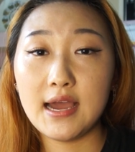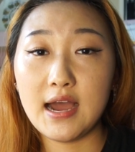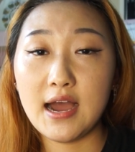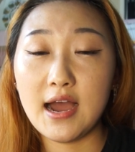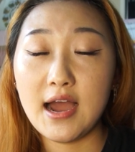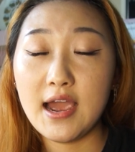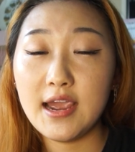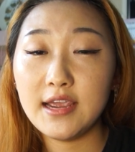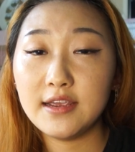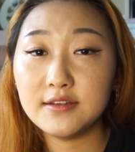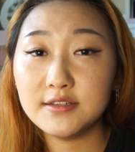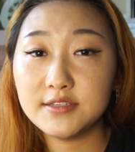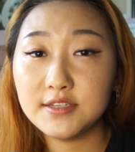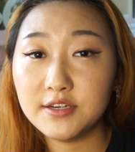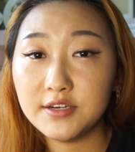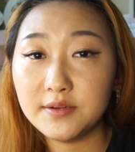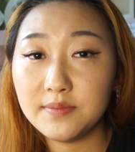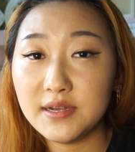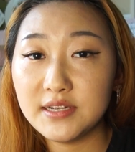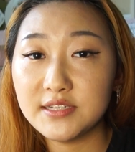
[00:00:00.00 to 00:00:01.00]
I
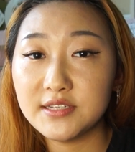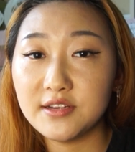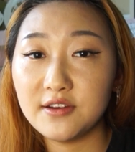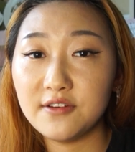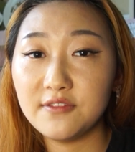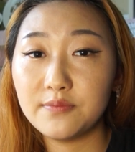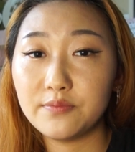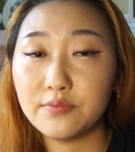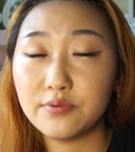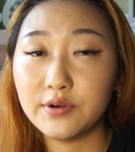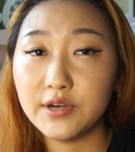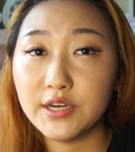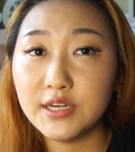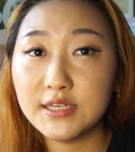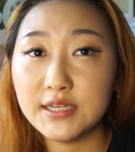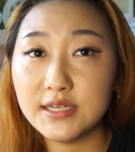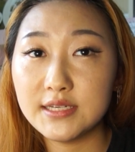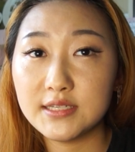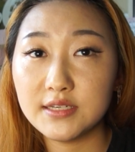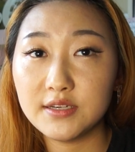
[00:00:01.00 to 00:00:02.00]
consider myself pretty
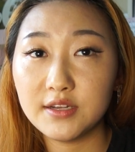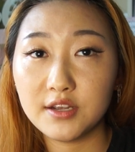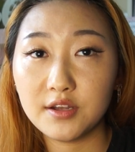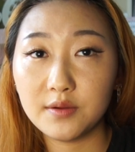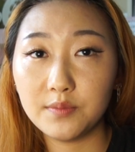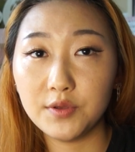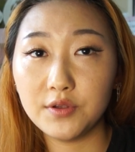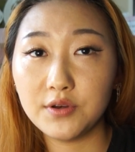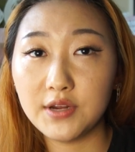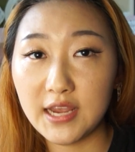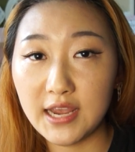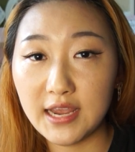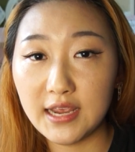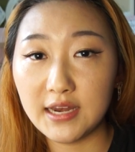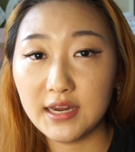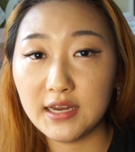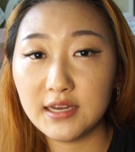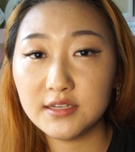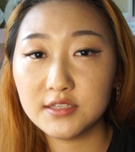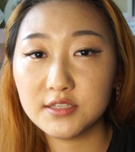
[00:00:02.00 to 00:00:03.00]
decent at
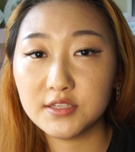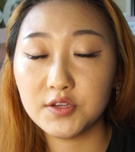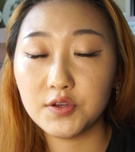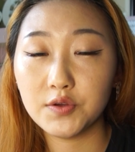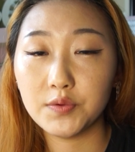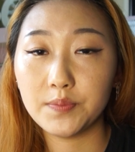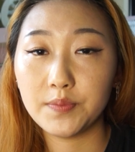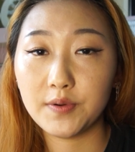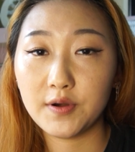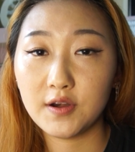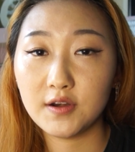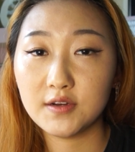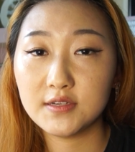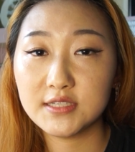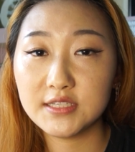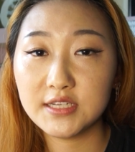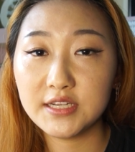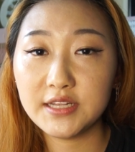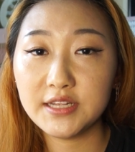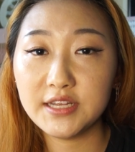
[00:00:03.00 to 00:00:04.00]
communicating, so
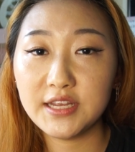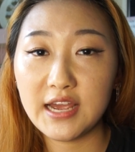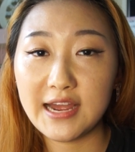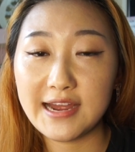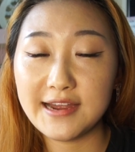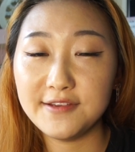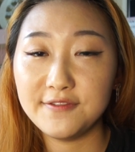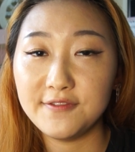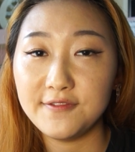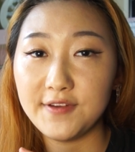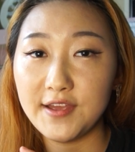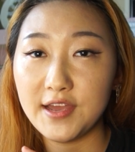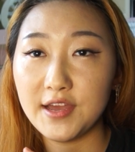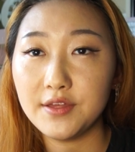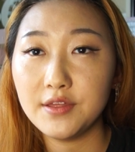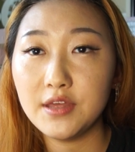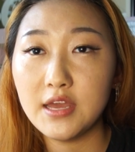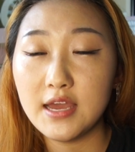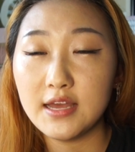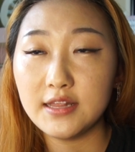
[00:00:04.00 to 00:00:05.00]
personally I
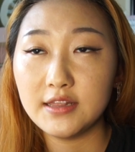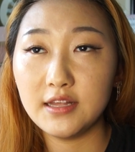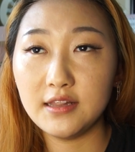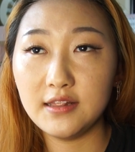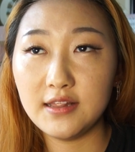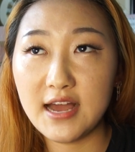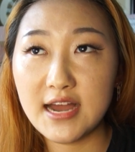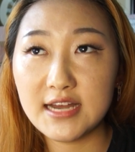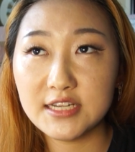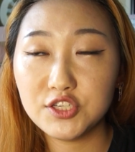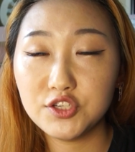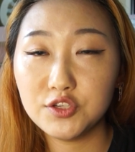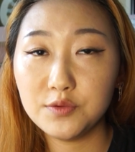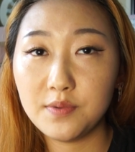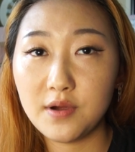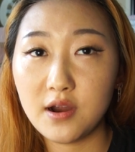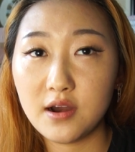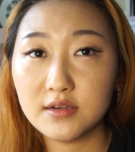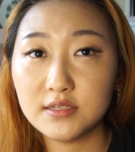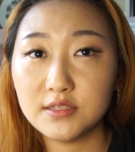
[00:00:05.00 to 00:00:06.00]
found the last 2
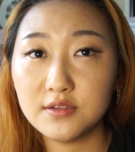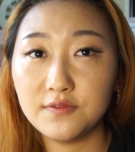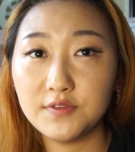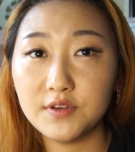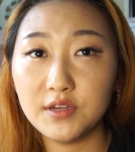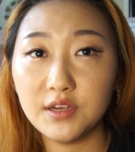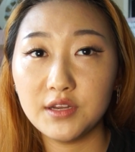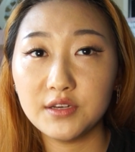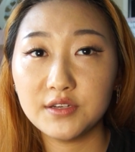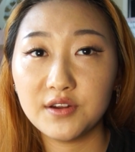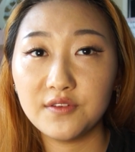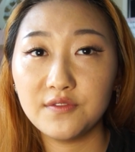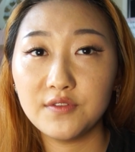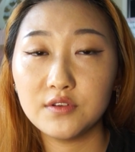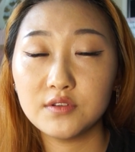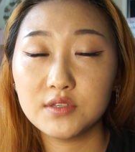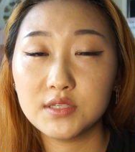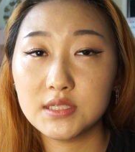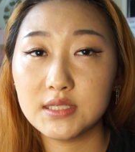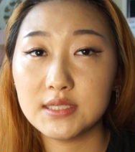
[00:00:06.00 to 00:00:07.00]
parts of the
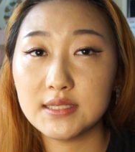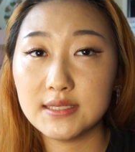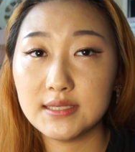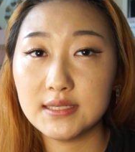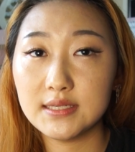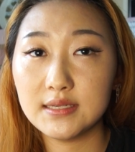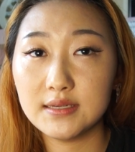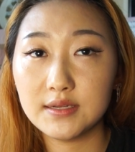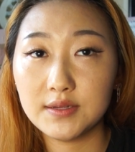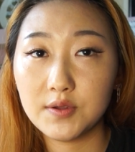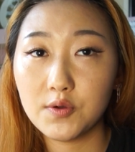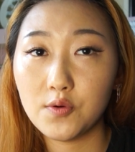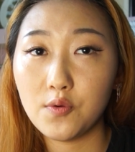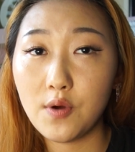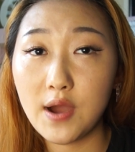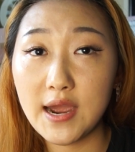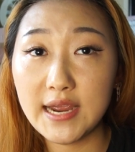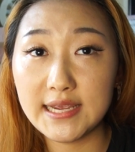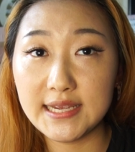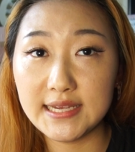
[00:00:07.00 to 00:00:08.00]
interviews
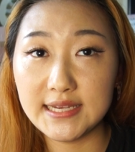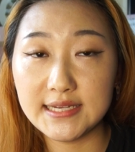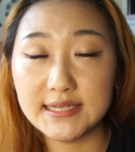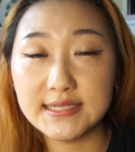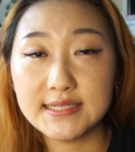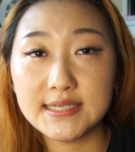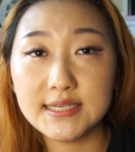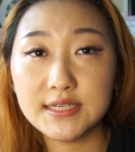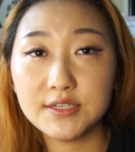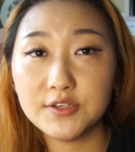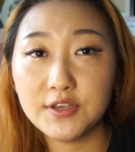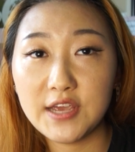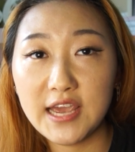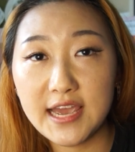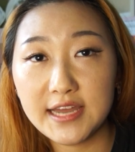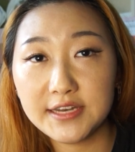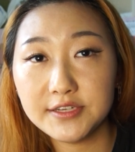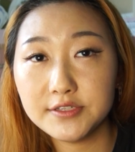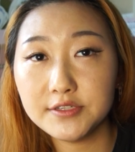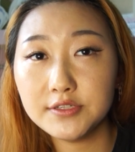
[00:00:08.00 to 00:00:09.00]
quite easy to
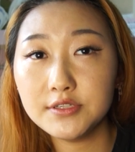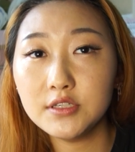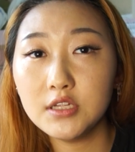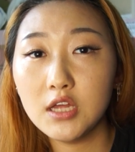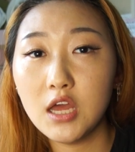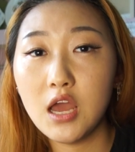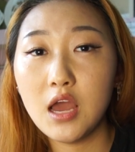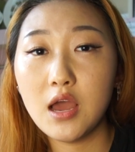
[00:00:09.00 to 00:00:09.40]
handle.